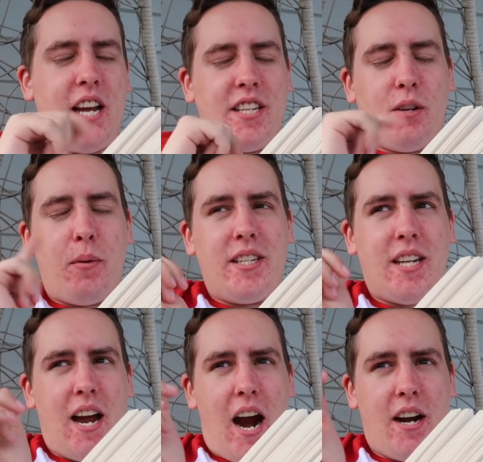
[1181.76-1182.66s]
Tessa went
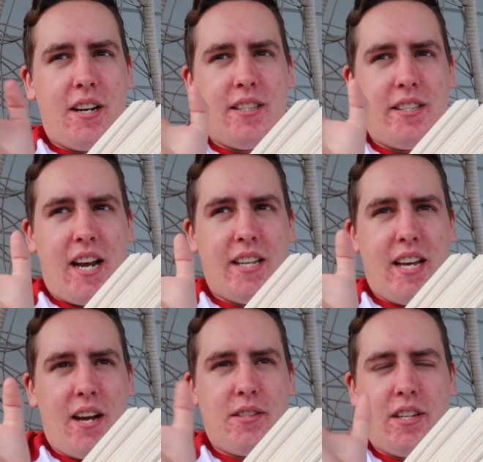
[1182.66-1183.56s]
to Hardin's dad's
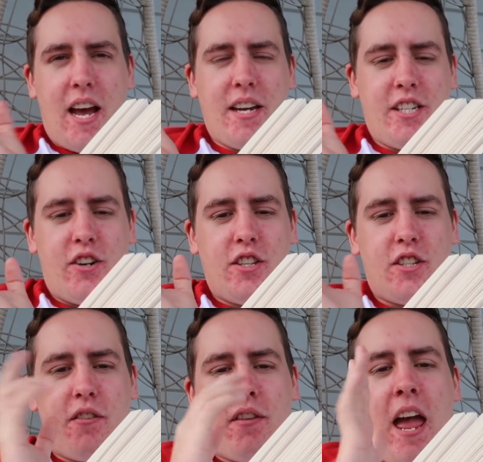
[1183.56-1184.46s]
house and they had dinner and
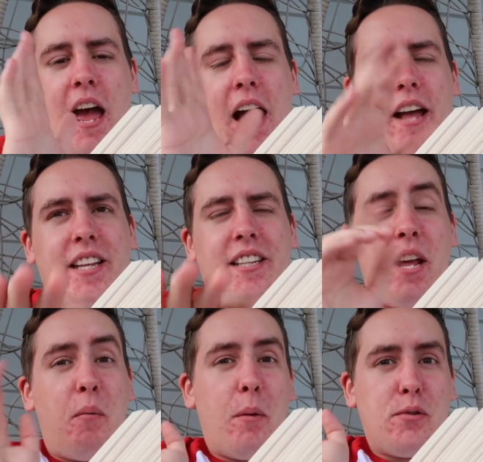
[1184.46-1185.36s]
stuff. And then
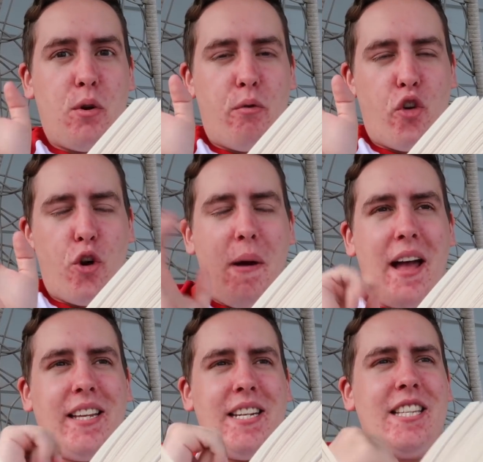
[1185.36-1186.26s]
they went up to a room
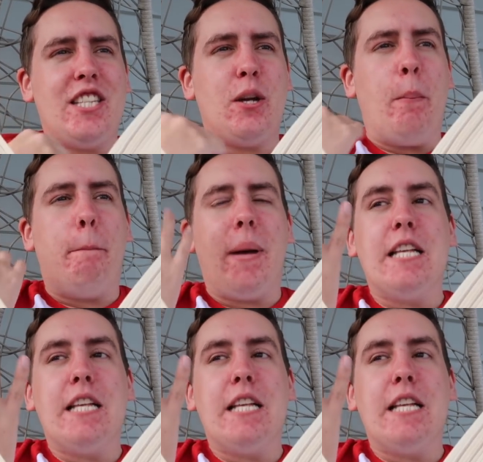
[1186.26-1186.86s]
and they did some